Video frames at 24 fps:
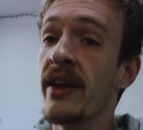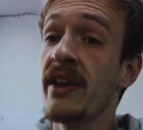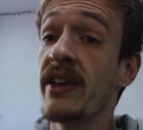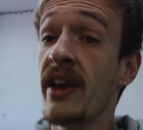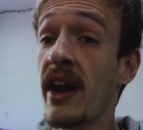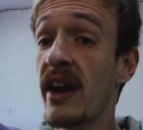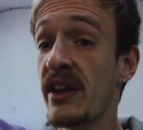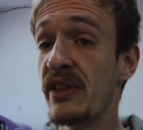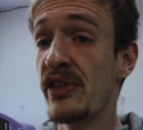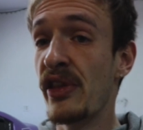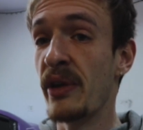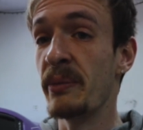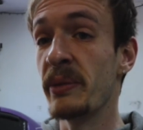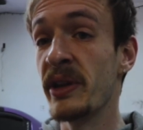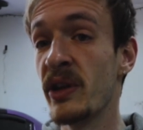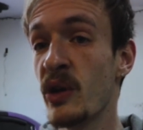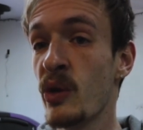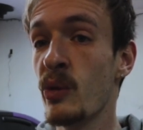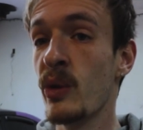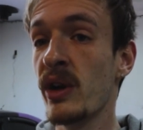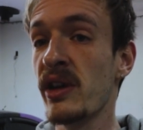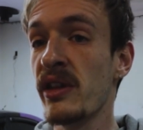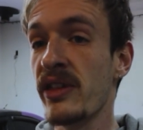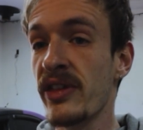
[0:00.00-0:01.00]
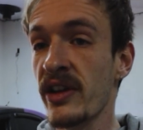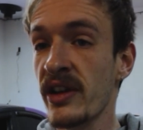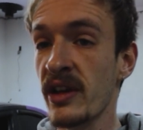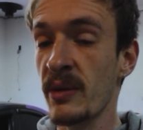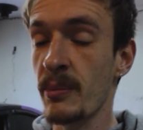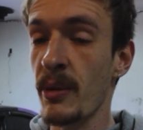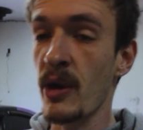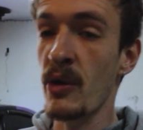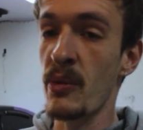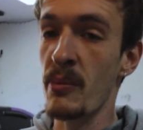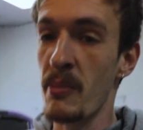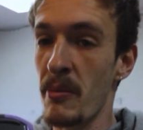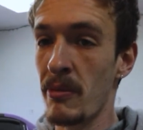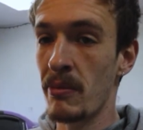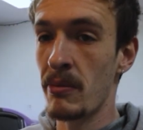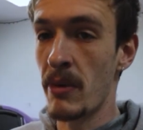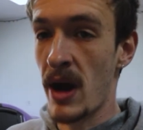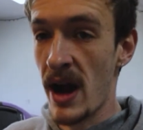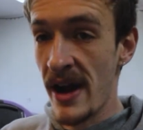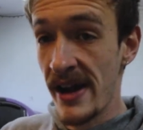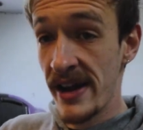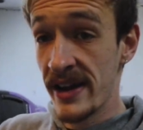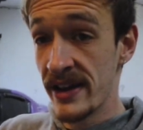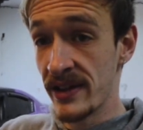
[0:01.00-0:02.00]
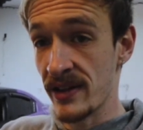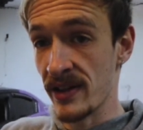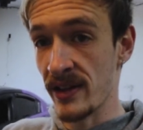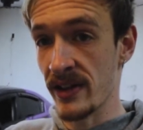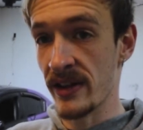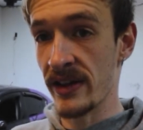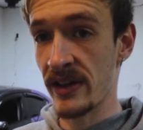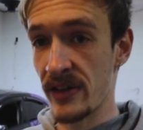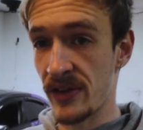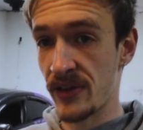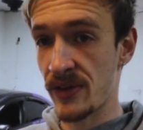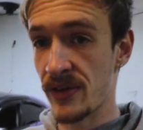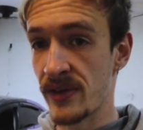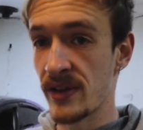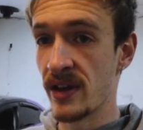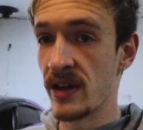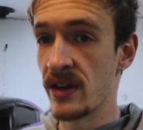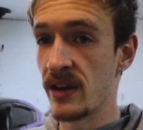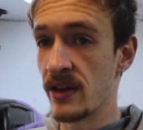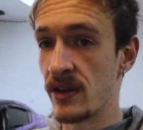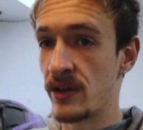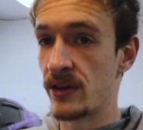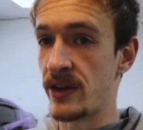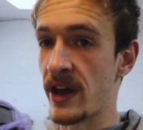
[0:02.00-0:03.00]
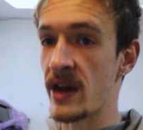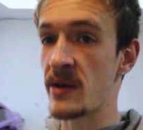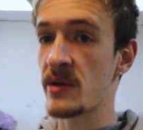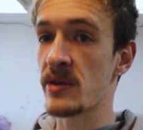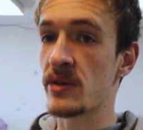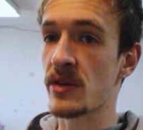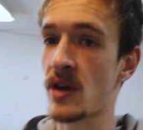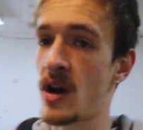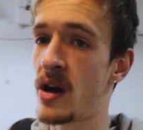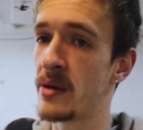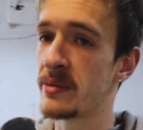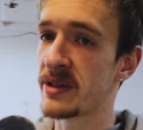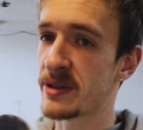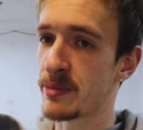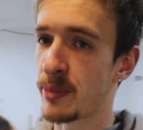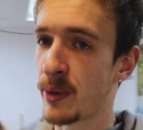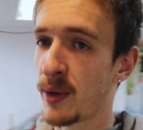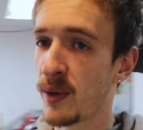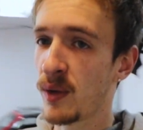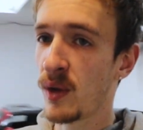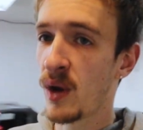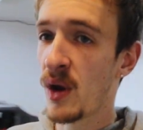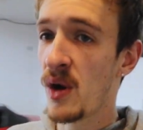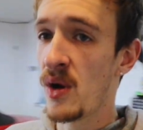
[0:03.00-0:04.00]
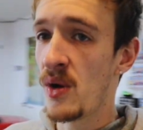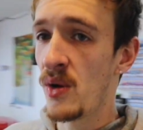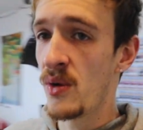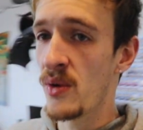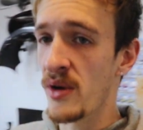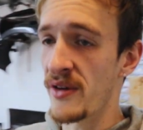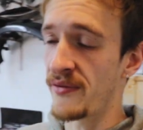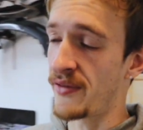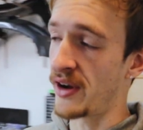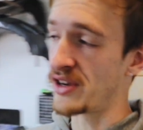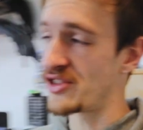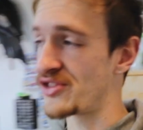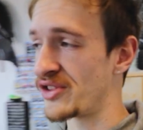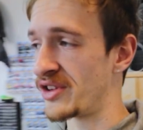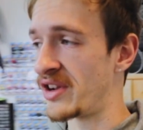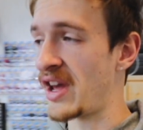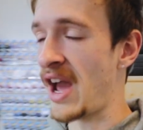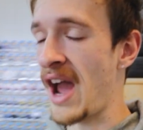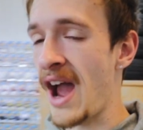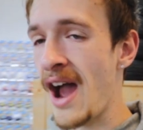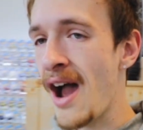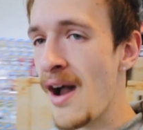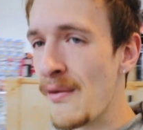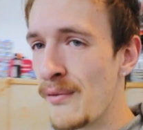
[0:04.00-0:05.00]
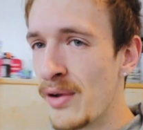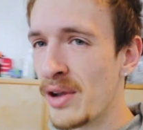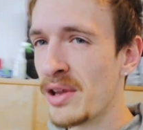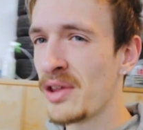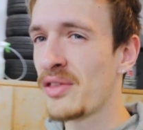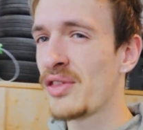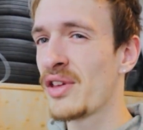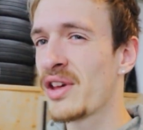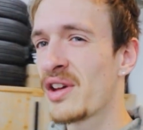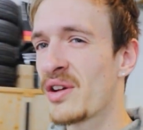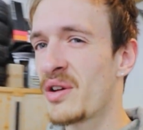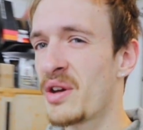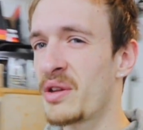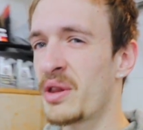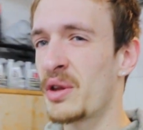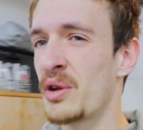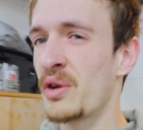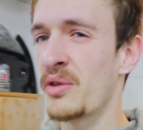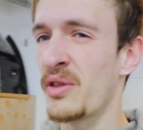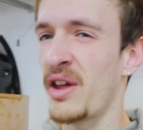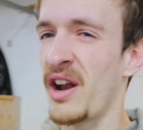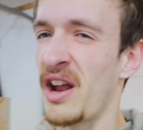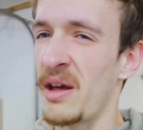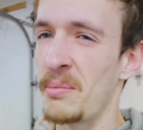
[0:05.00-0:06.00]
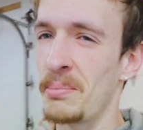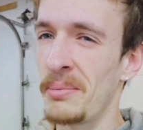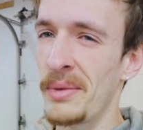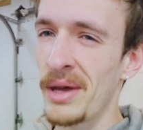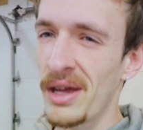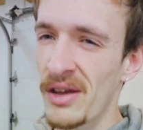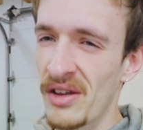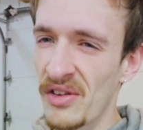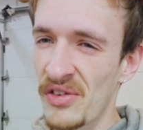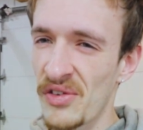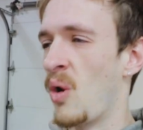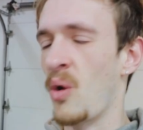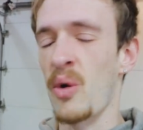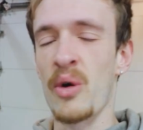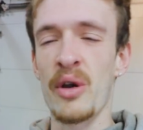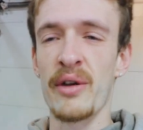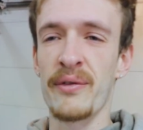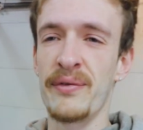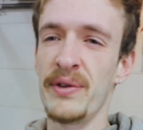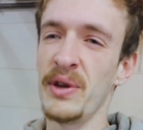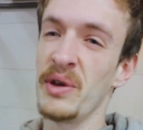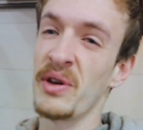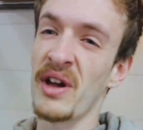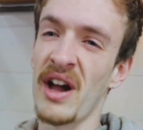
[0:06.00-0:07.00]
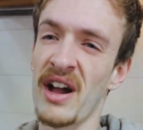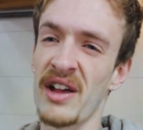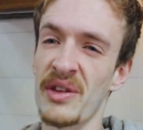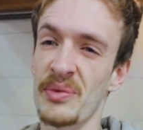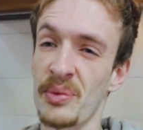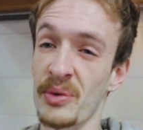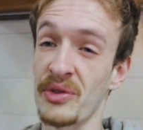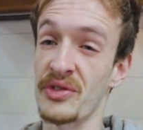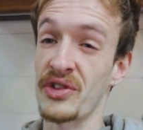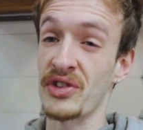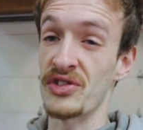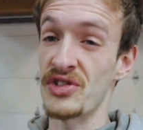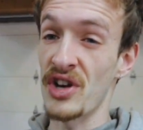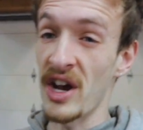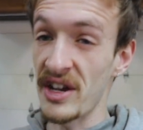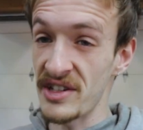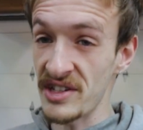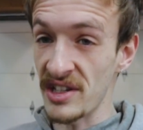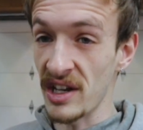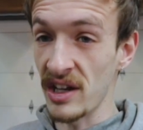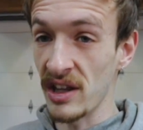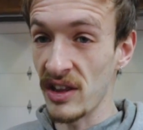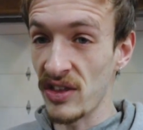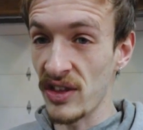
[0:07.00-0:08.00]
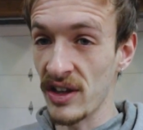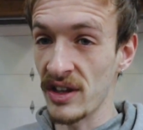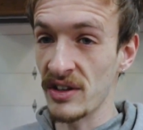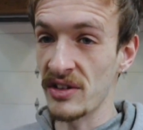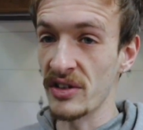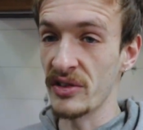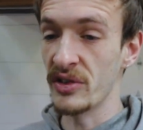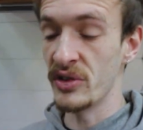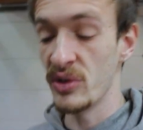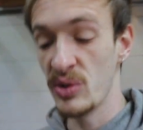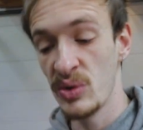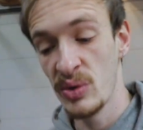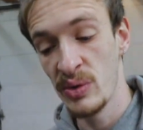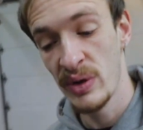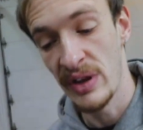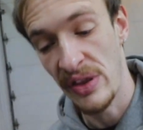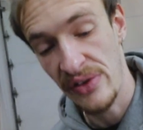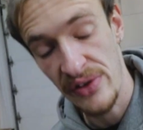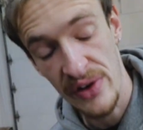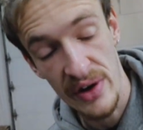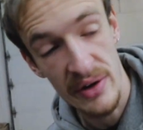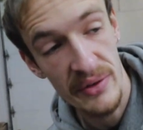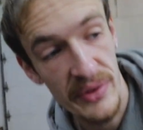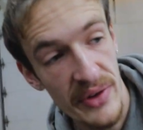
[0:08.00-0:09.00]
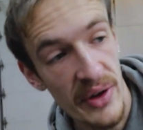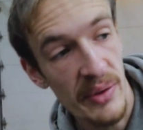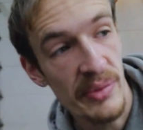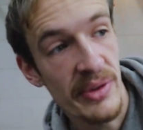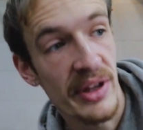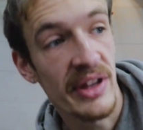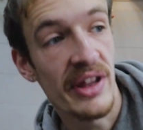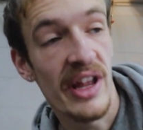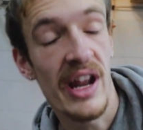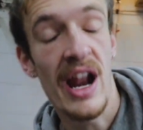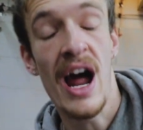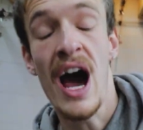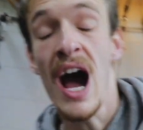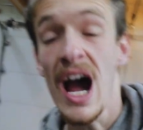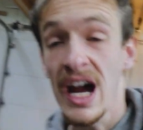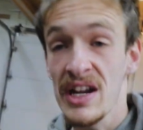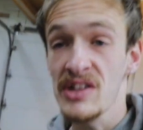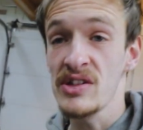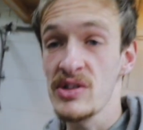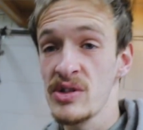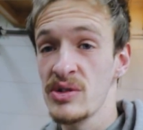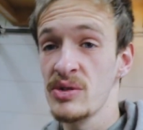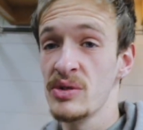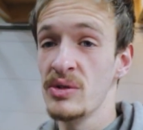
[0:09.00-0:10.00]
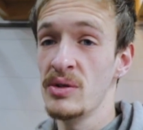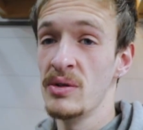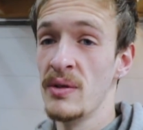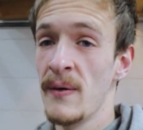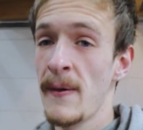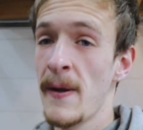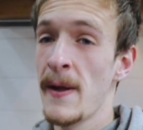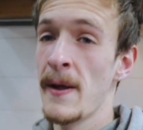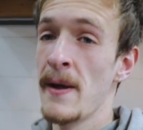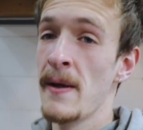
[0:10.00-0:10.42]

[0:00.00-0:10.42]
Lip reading: Guys, let me know what you think about my list down in the comments below, if I should have anything on there that I missed, or if you guys would suggest anything to do instead of something that I do.